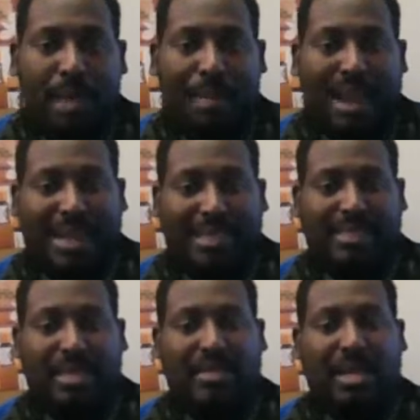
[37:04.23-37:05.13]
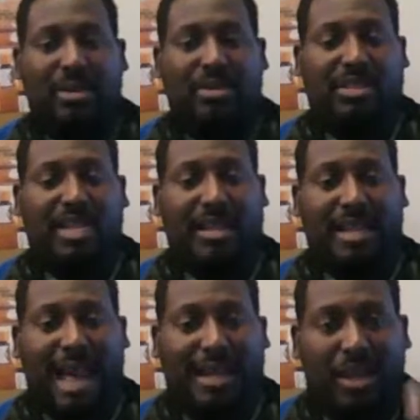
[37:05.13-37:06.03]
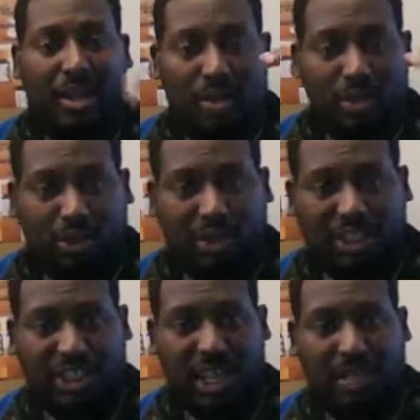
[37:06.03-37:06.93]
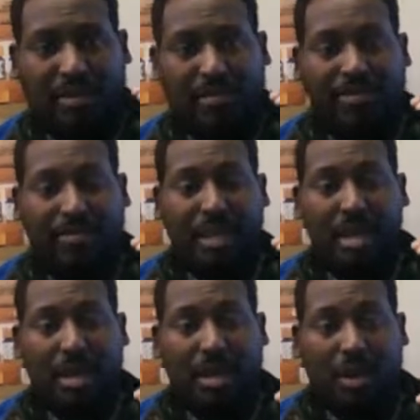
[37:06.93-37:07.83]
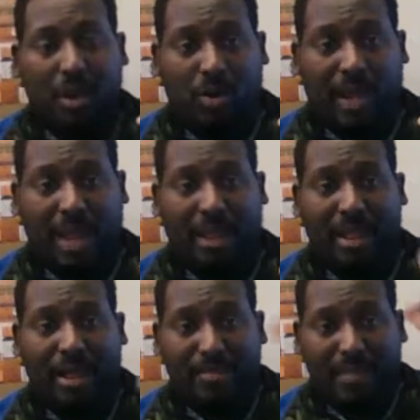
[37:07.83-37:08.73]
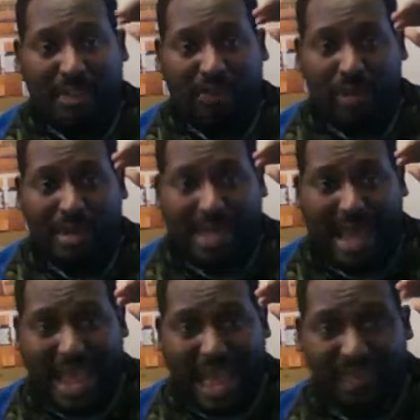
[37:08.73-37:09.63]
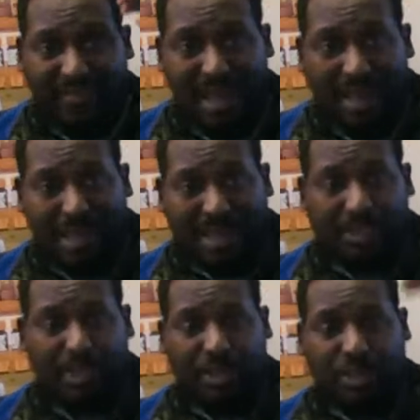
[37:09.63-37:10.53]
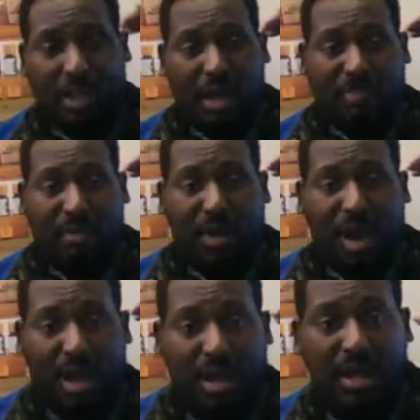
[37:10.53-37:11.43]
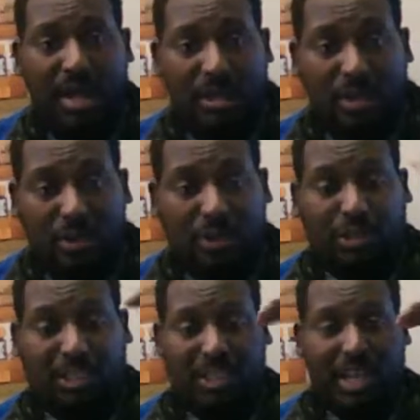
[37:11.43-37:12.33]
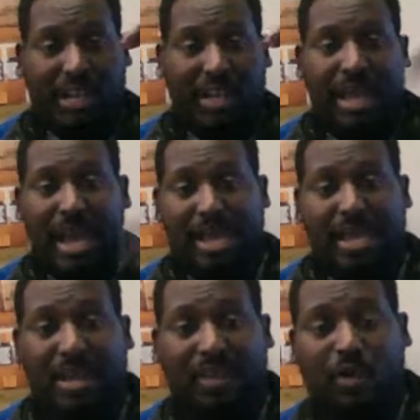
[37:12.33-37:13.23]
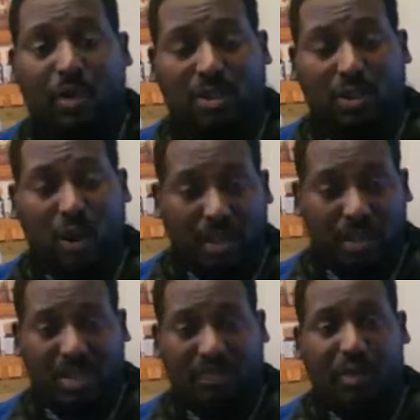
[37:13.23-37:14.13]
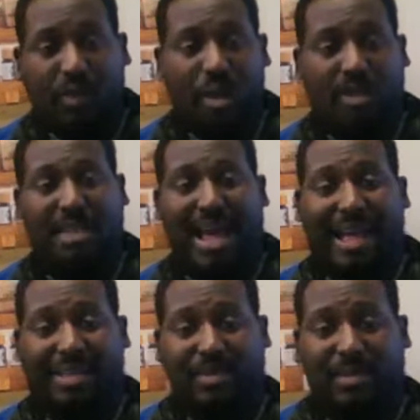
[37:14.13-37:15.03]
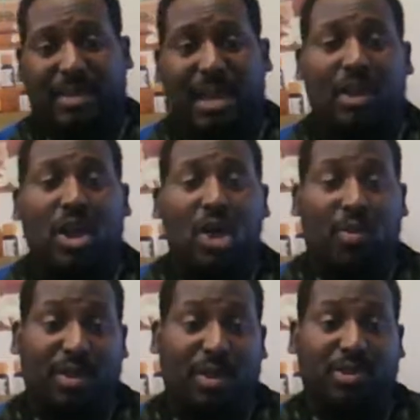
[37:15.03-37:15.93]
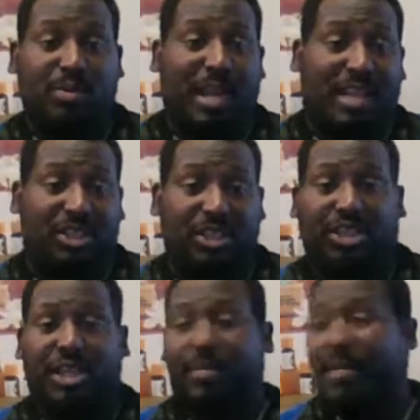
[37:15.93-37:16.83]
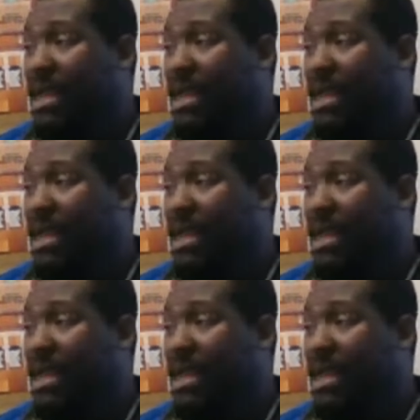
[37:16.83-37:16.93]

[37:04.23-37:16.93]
my listening to understand that nutrition, okay, make sure that I have my spiritual up to par, nutrition, and then, of course, all the different works that has to be done, whether it's relationship,